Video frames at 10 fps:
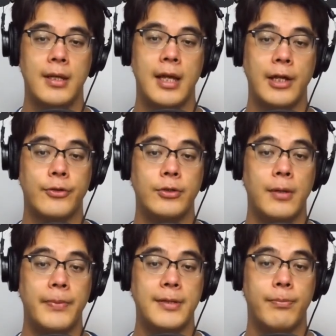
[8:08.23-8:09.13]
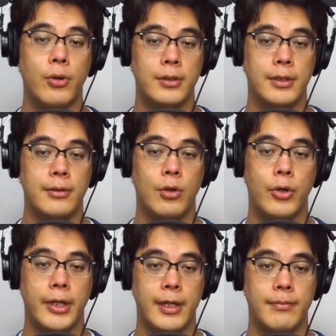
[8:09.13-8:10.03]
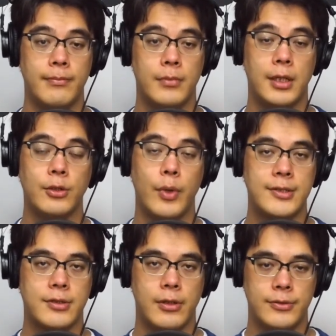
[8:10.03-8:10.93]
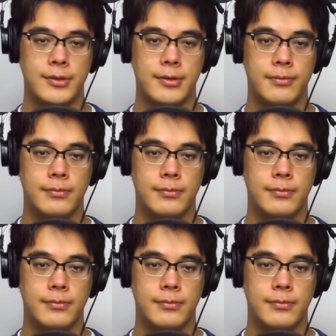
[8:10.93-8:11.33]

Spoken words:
and grew up in Portland, Oregon, on the West Coast.